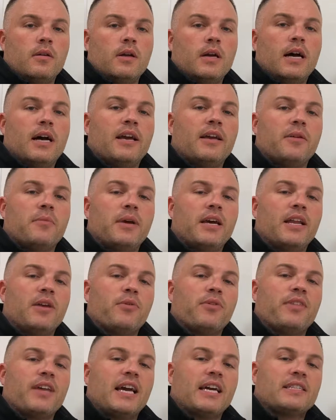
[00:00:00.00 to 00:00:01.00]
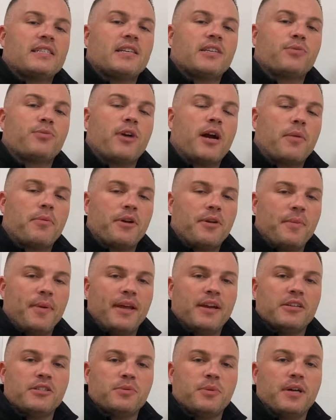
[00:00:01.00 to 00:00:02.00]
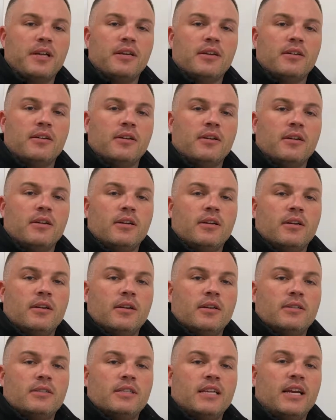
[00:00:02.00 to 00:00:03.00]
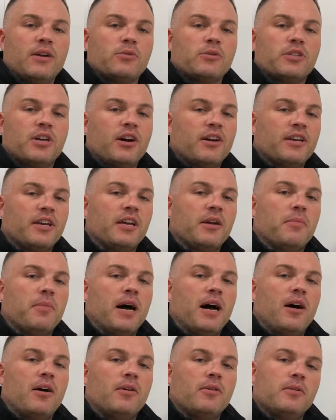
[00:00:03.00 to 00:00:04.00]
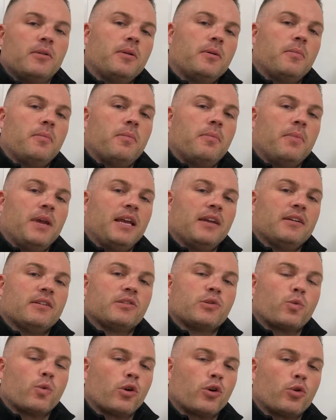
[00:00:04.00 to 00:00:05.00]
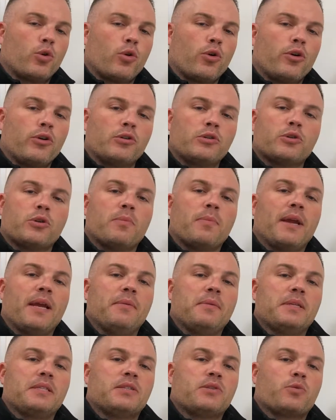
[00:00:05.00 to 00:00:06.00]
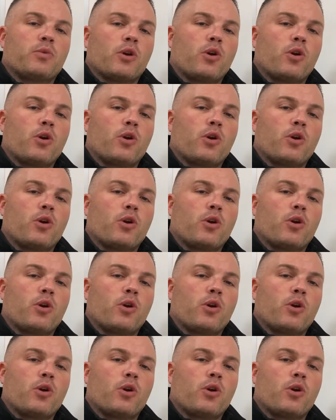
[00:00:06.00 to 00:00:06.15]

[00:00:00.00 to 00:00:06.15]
Hi, I'm Eddie with Access Property Management. Today we're talking about maintenance work orders or maintenance